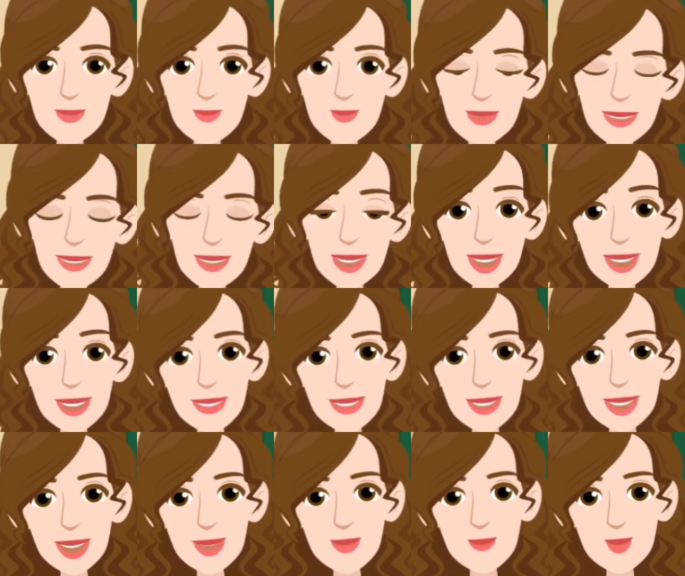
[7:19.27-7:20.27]
Each event
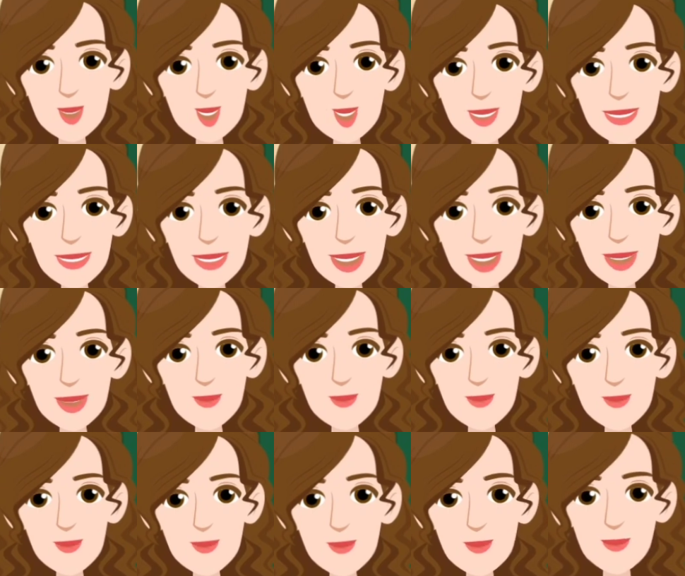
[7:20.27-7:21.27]
has an input,
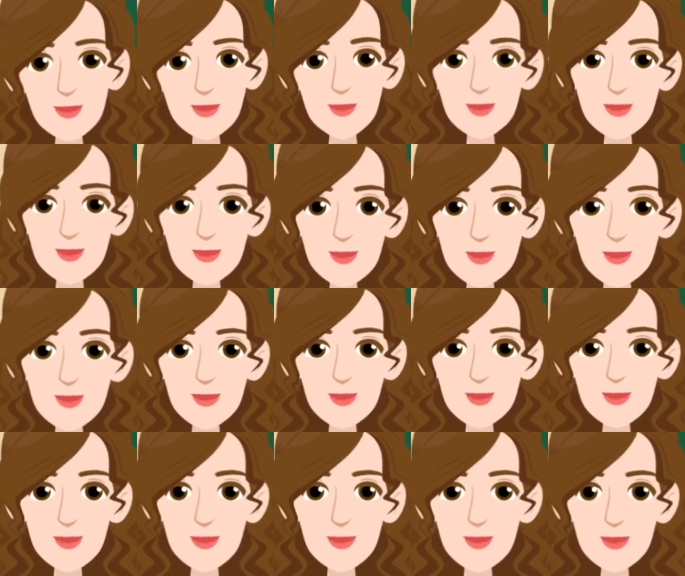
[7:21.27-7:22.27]
the process it
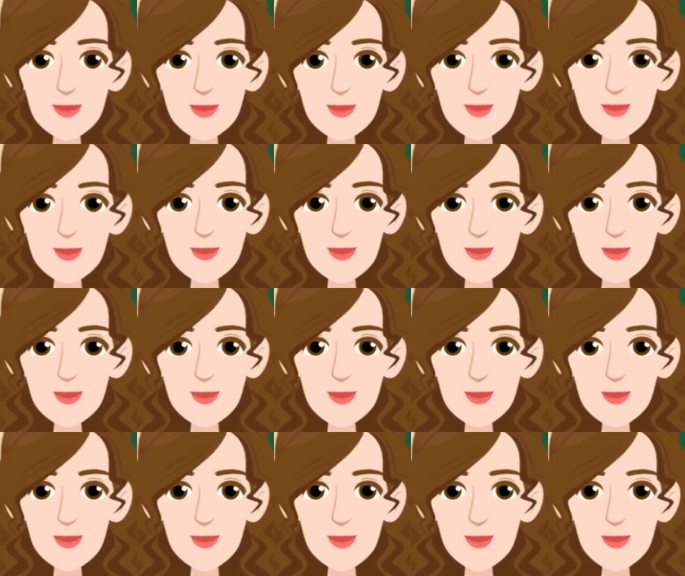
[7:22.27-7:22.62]
triggers,